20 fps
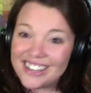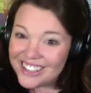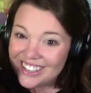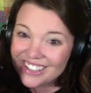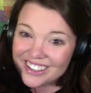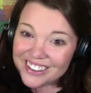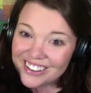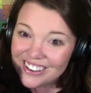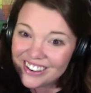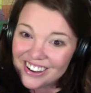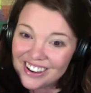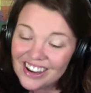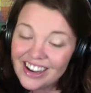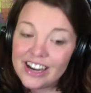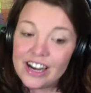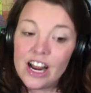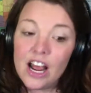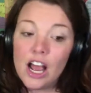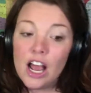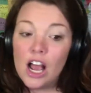
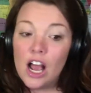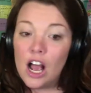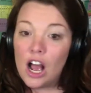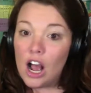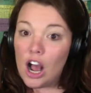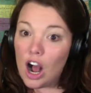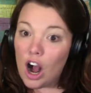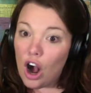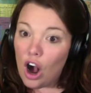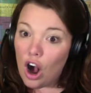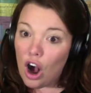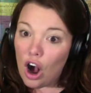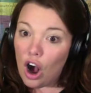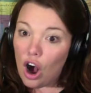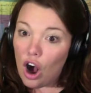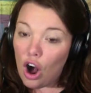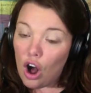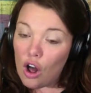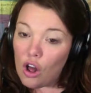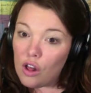Good.
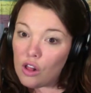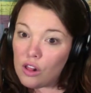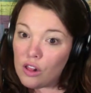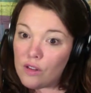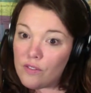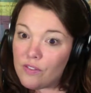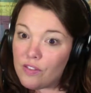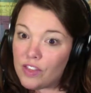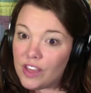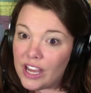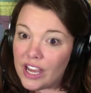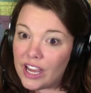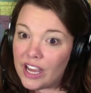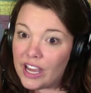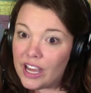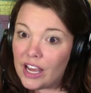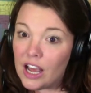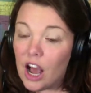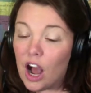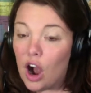All of
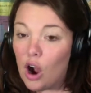the